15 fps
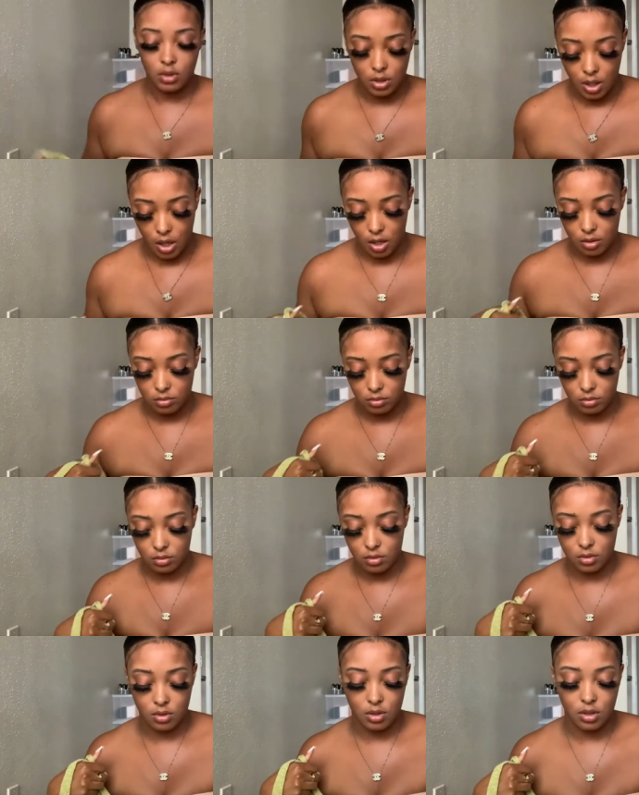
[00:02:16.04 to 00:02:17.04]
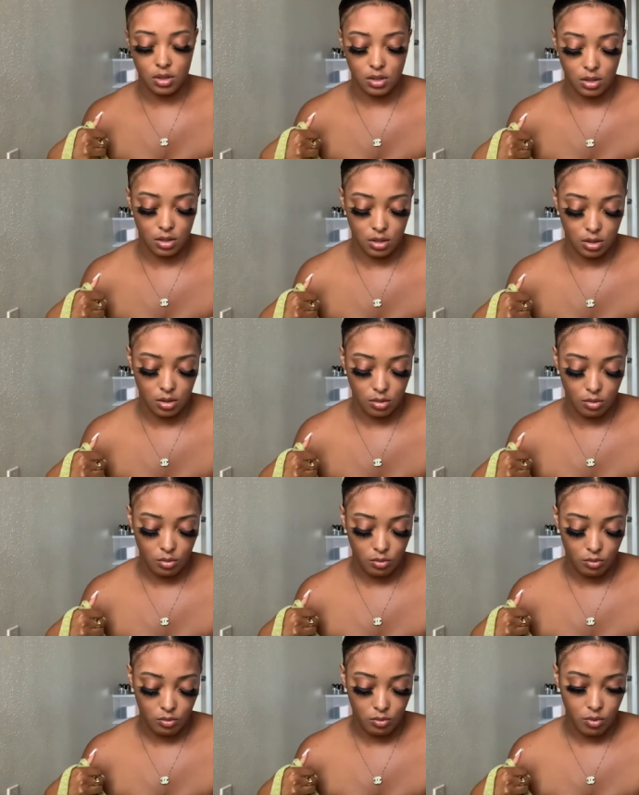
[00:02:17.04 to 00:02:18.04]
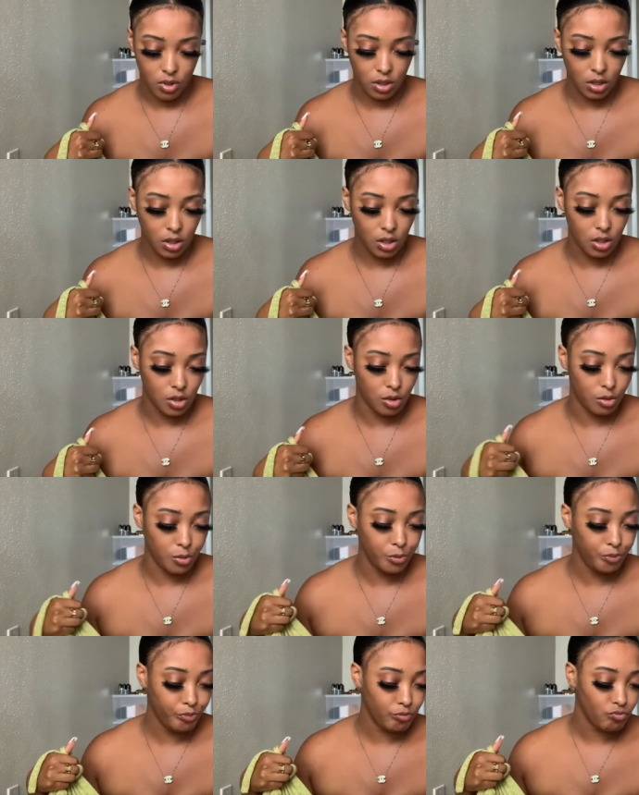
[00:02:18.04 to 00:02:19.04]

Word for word: yeah, it's just really cute.